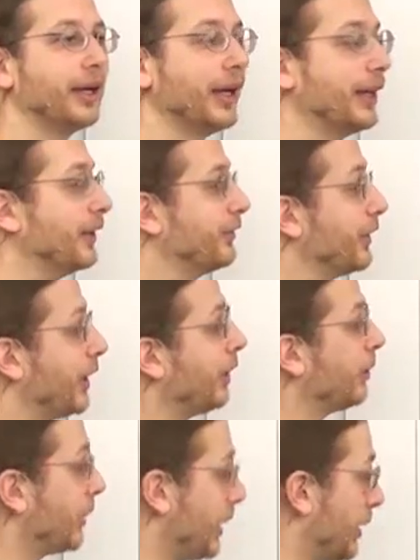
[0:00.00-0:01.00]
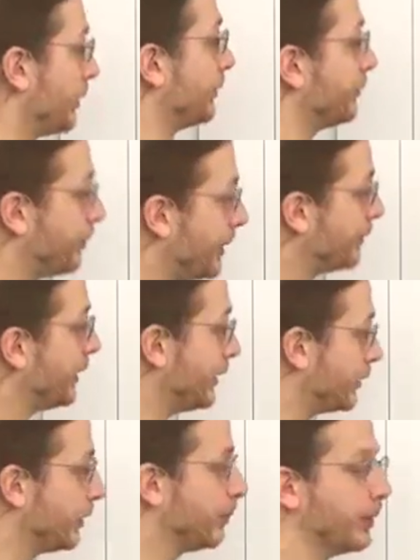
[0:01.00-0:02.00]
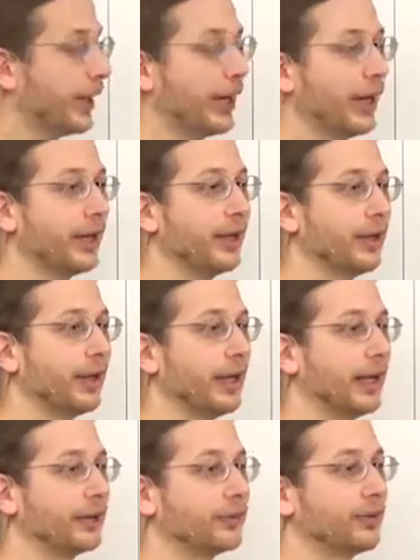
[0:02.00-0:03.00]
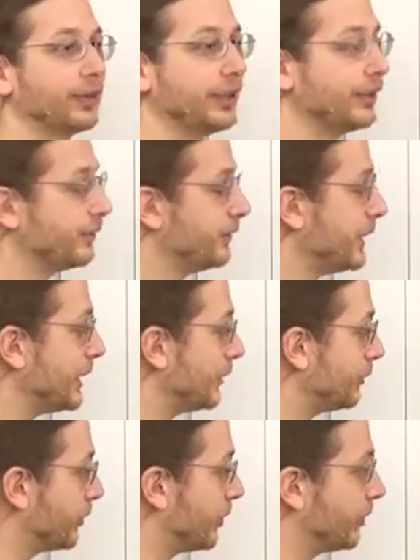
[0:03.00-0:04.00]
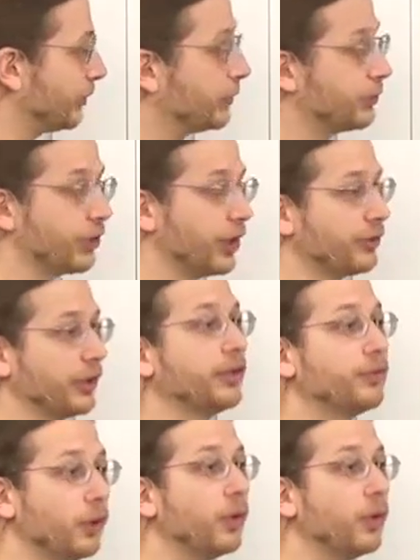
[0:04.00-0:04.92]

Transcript: And they say, oh, well, the space had to go up by an extra E of V. So if we charge it, if you